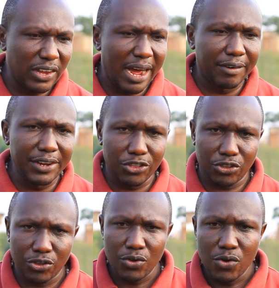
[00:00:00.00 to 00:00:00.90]
are rich
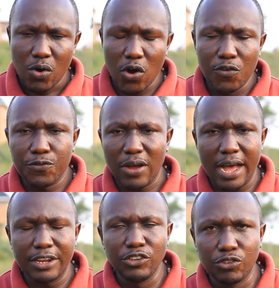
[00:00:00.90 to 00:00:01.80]
of
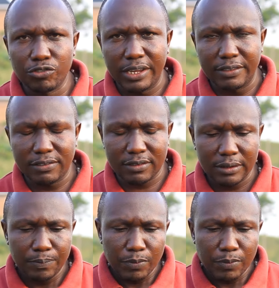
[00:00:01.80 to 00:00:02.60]
nutrients.